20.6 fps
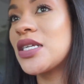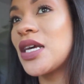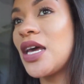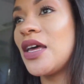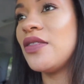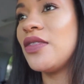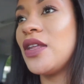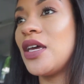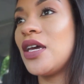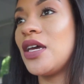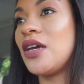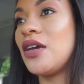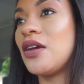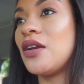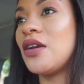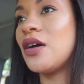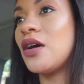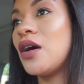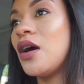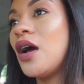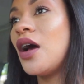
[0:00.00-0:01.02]
and then
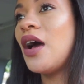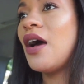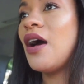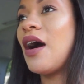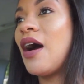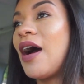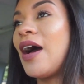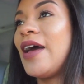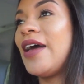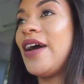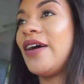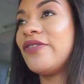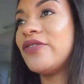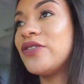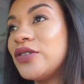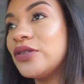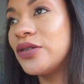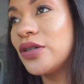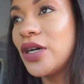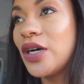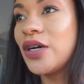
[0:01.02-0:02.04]
I have
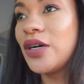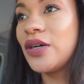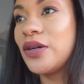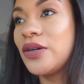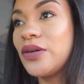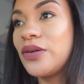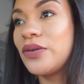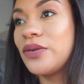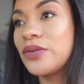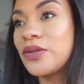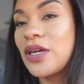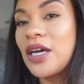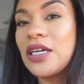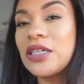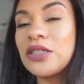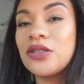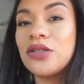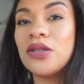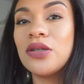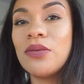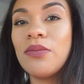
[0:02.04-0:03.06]
to go
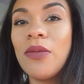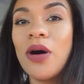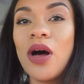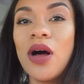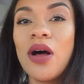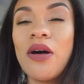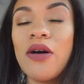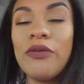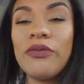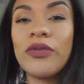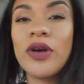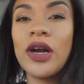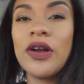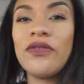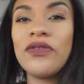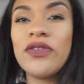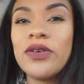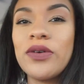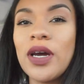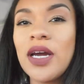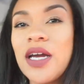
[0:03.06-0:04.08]
like to the mall and run a
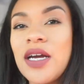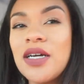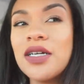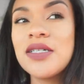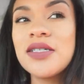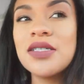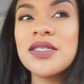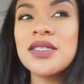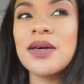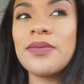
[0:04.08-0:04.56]
few errands.